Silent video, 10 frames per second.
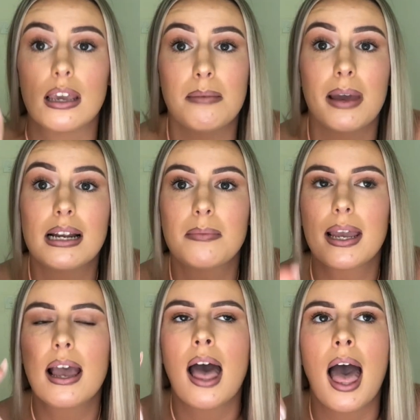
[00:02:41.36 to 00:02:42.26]
emailed
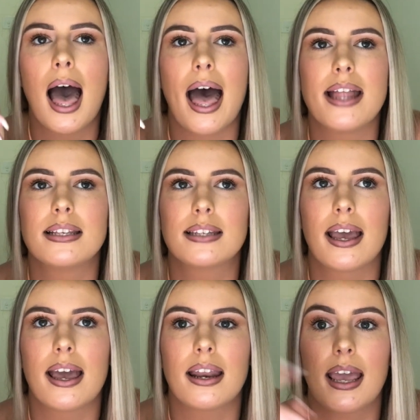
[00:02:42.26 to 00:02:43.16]
me and
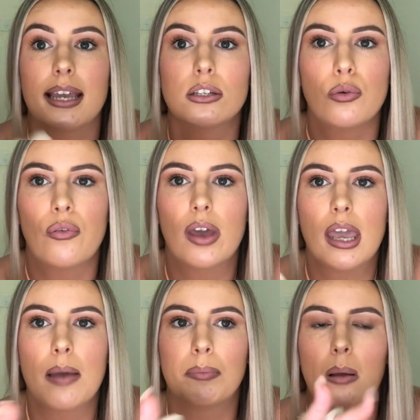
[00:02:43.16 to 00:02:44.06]
said, hey
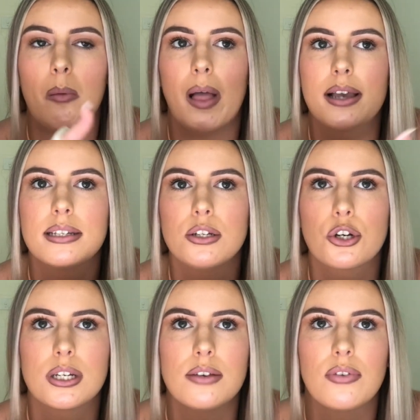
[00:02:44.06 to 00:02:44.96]
Sophie, blah, blah, blah, send
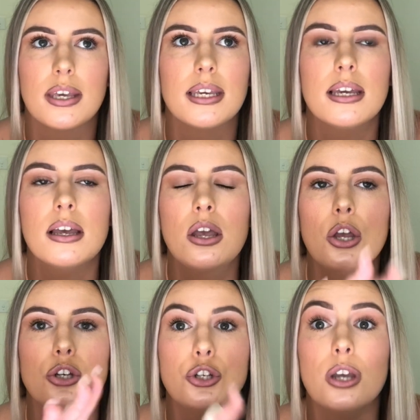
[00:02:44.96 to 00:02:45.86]
your CV.
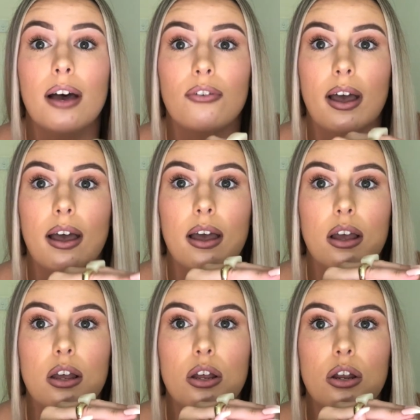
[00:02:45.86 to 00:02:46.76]
Do you have a
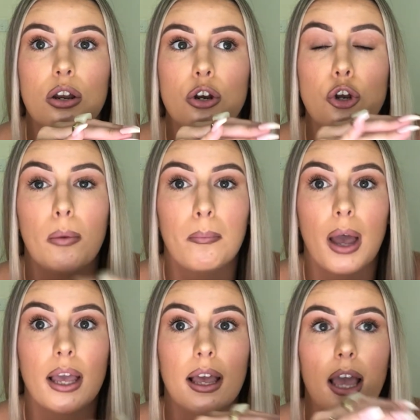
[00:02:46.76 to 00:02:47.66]

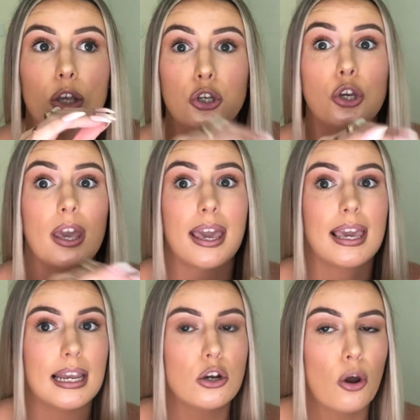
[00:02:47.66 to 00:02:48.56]

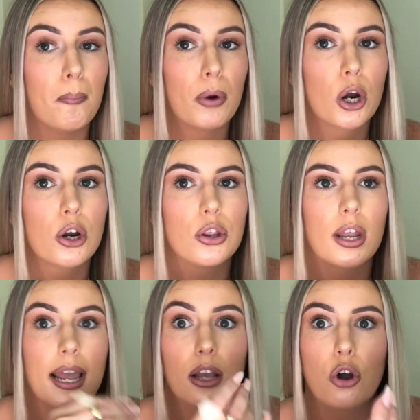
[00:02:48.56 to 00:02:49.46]
UAE number
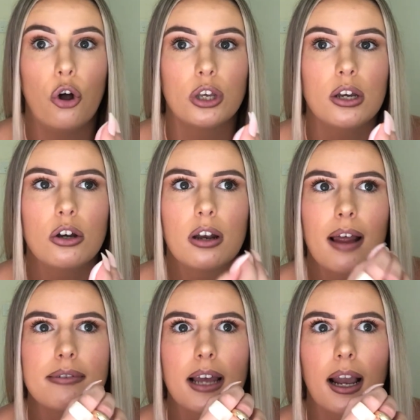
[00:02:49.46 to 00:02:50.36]
that I can call you on? And
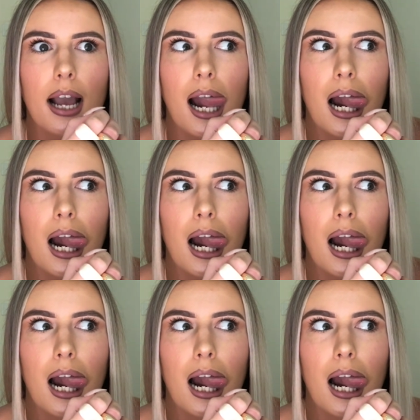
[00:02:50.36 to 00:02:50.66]
I was like,